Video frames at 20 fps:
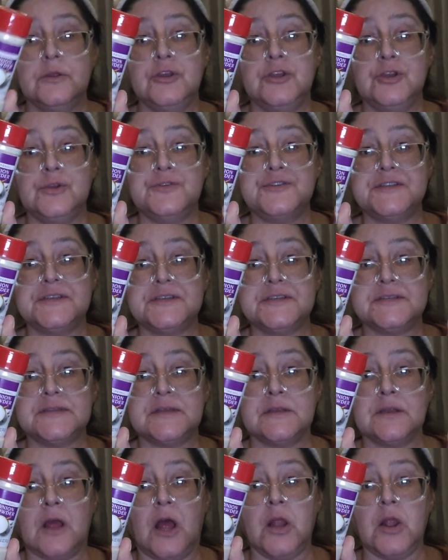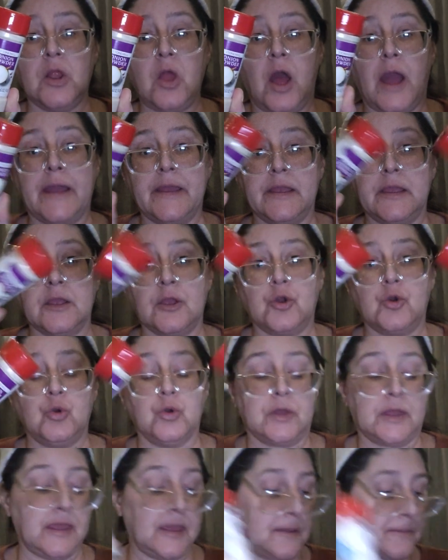Use this in a lot in
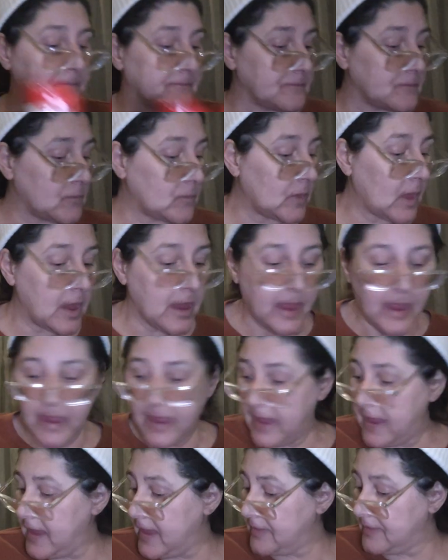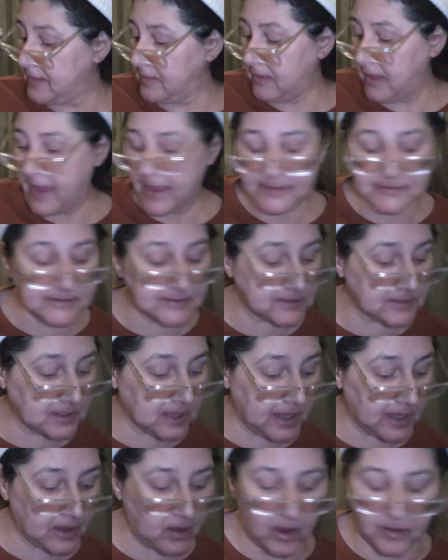cooking. And the last
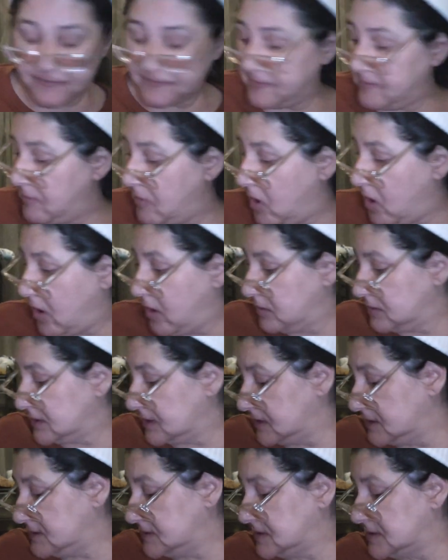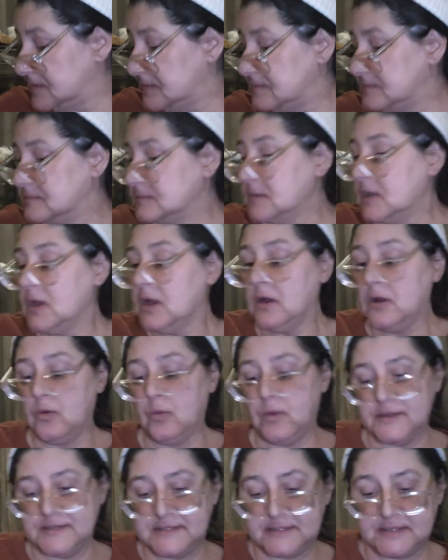thing I got from Aldi's
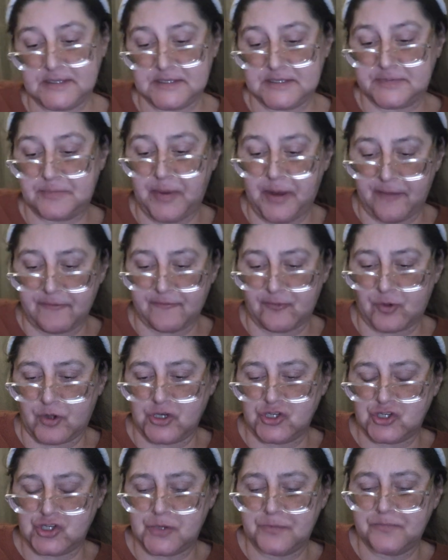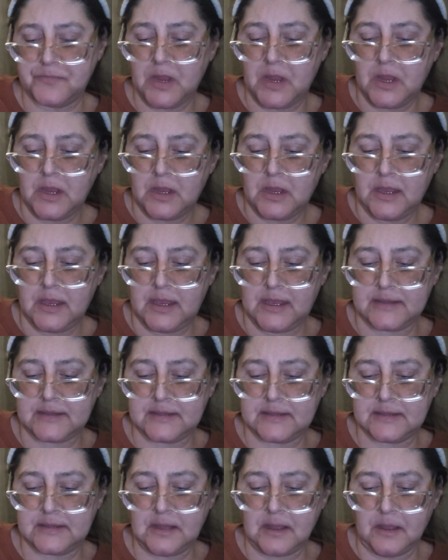was this beverage.
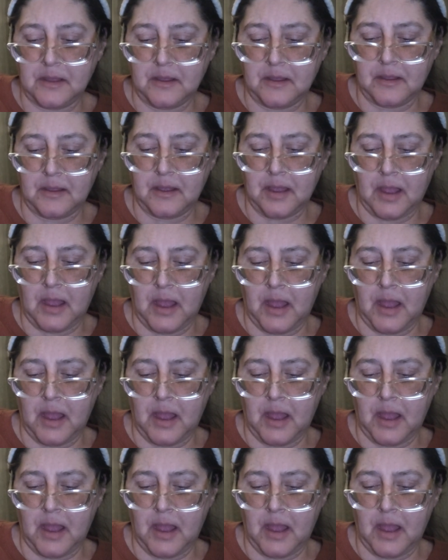It's the